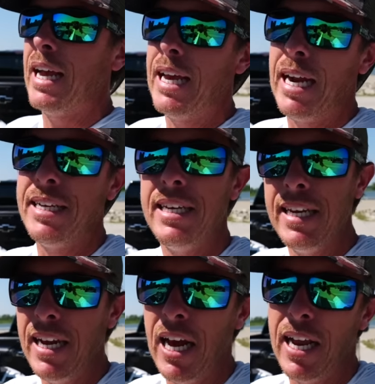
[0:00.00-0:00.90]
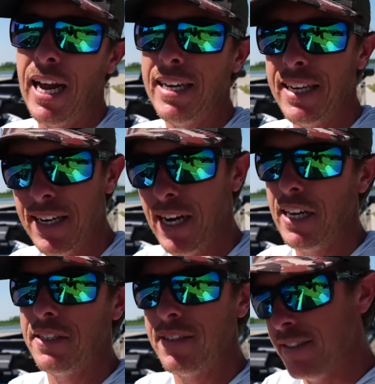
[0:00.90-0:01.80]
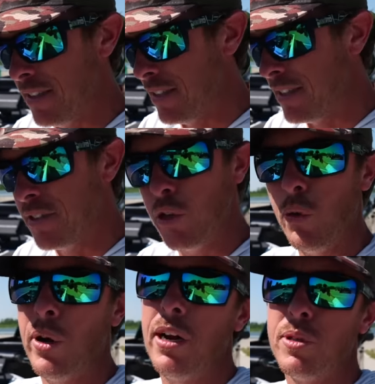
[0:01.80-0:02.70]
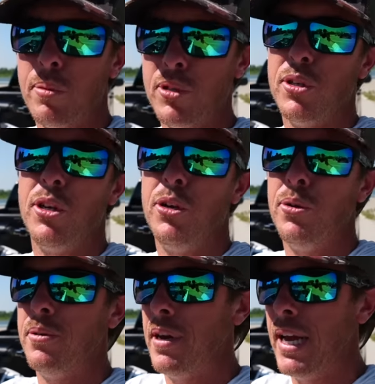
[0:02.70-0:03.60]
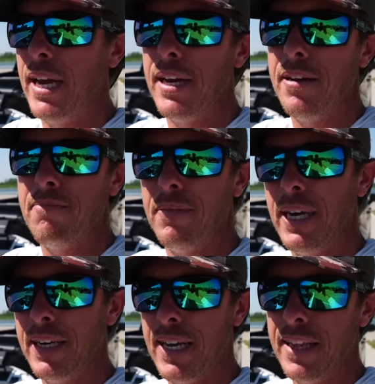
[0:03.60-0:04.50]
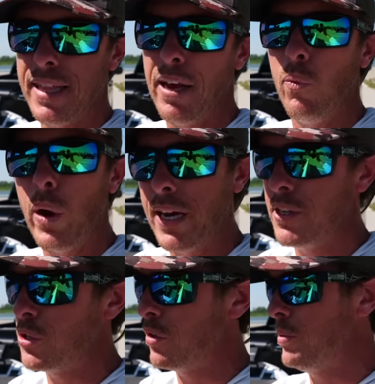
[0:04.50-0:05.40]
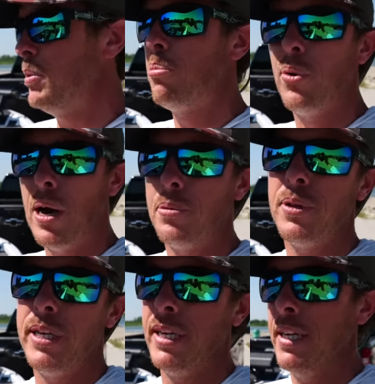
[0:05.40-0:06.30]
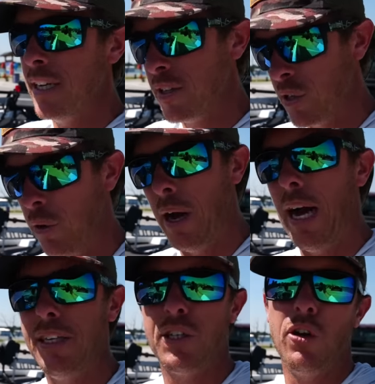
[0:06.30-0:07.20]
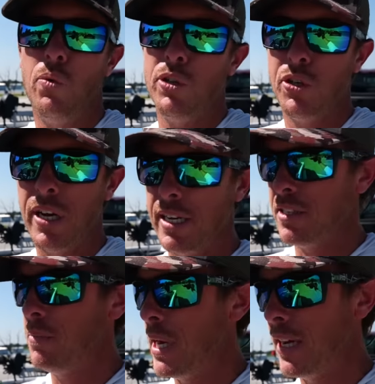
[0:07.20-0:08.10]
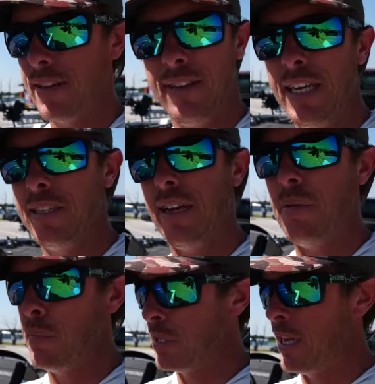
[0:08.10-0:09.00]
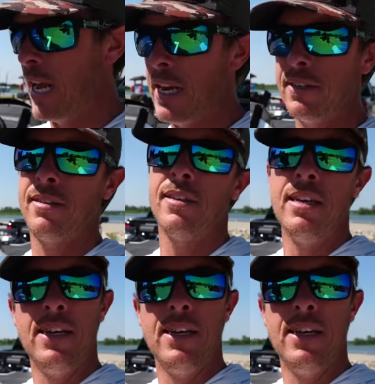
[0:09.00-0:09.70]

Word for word: And I did not do what I was supposed to do and get that weight distributed properly. So I just don't want you guys to make these same mistakes.